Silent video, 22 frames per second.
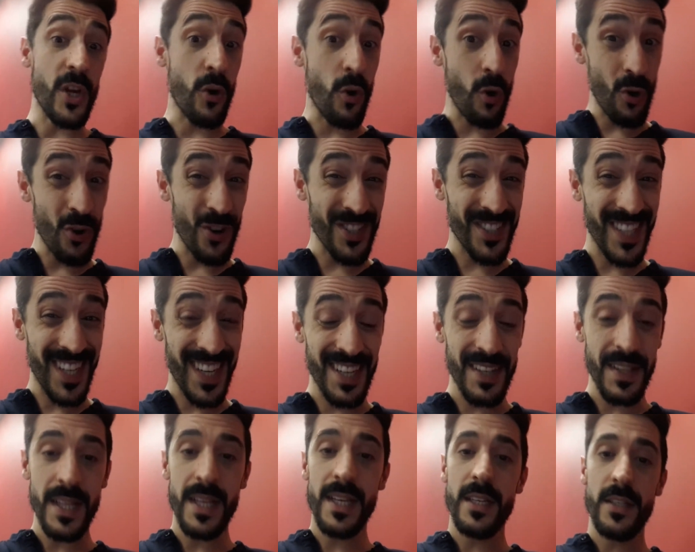
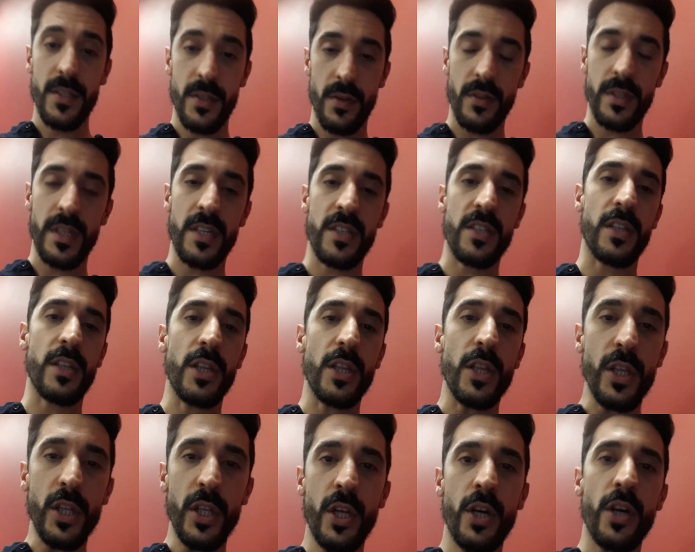recording, so there's a
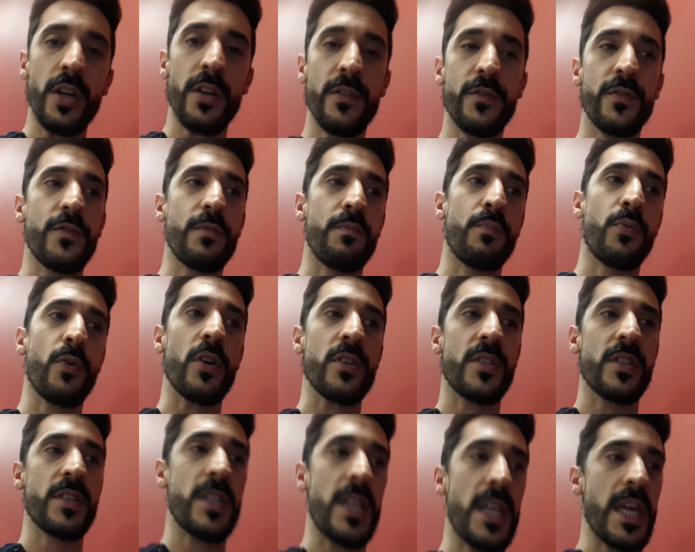lot of
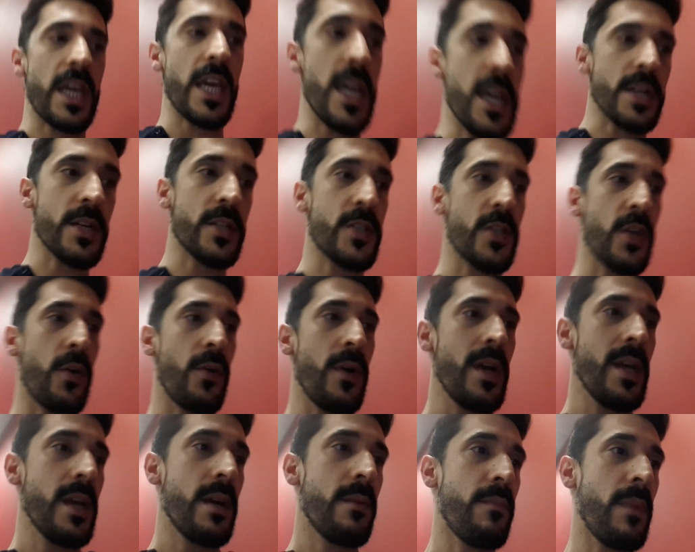processing here.
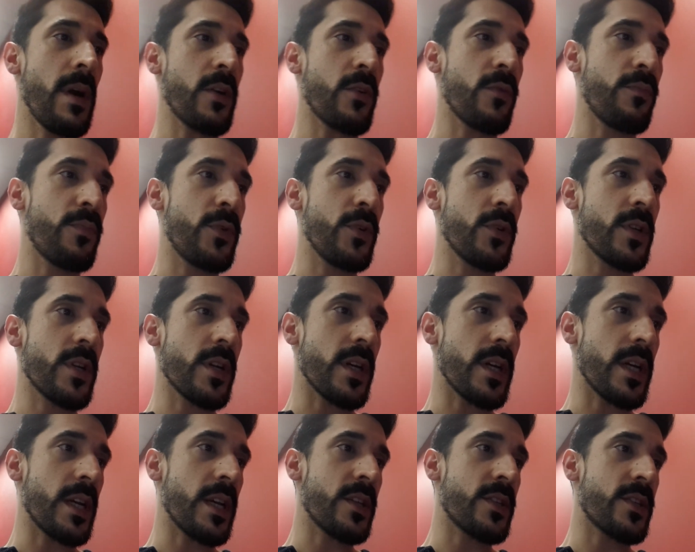So my
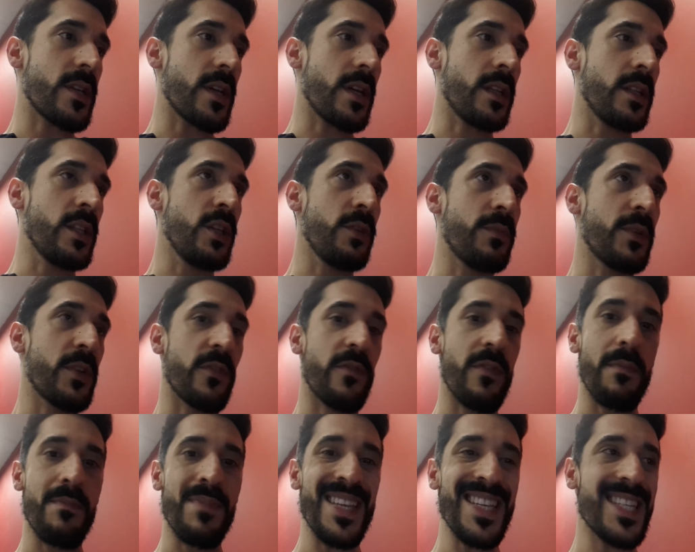computer is a little bit
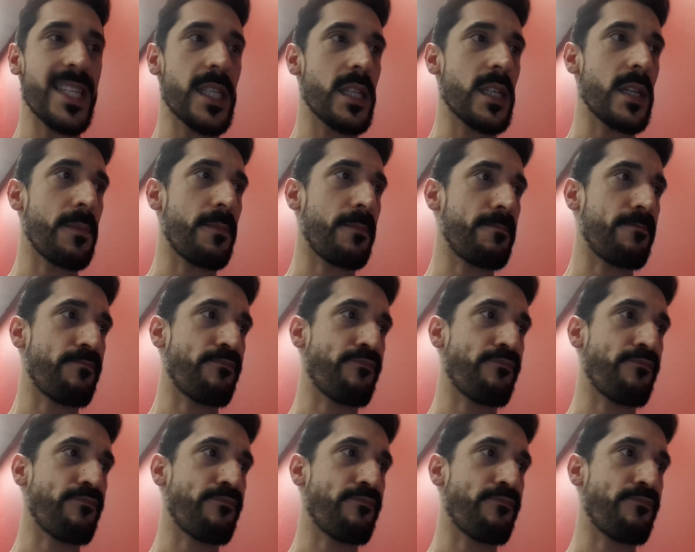of a beast.